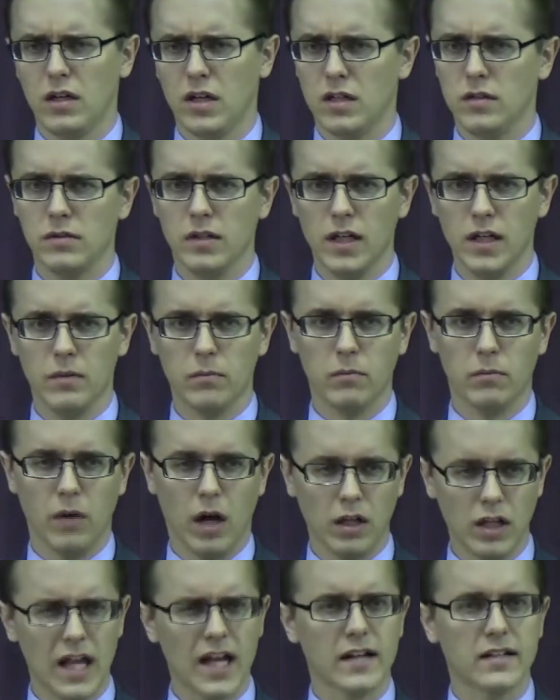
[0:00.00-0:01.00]
and
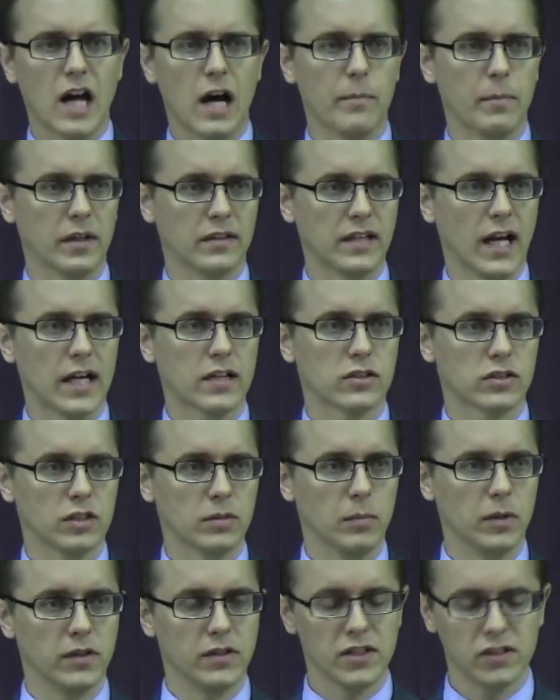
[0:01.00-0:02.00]
a lot of topics
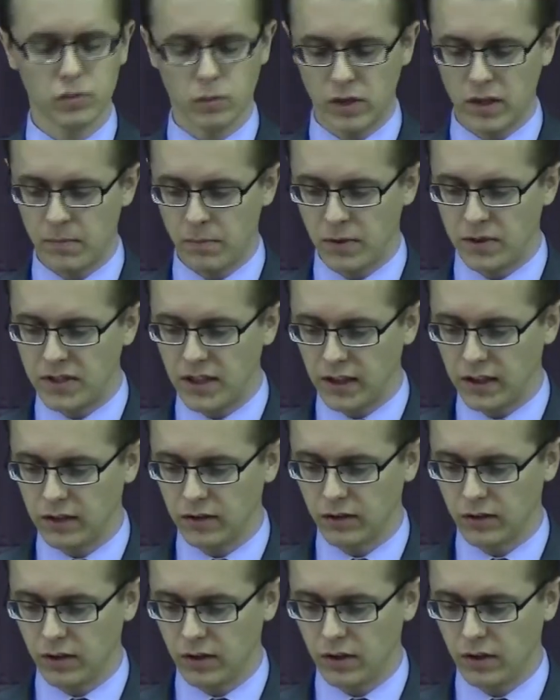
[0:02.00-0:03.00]
actually, but this one in
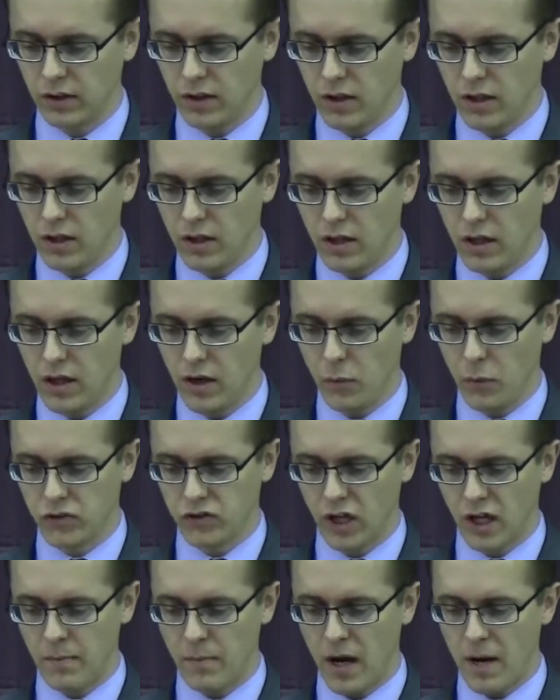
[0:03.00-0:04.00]
particular
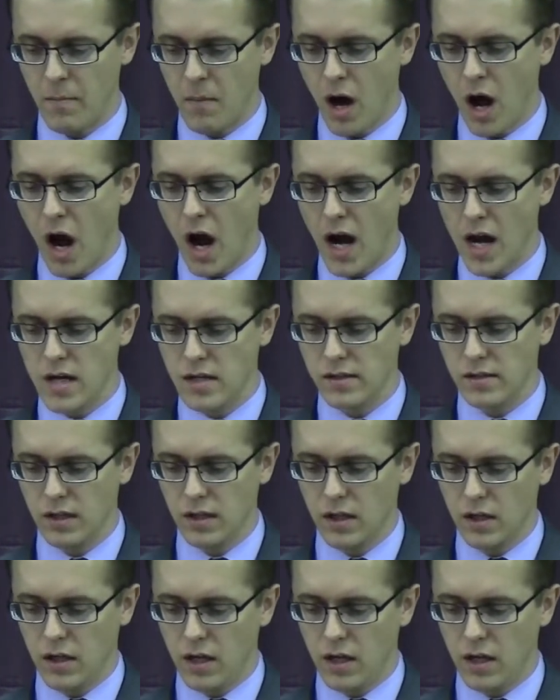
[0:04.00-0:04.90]
was on my mind,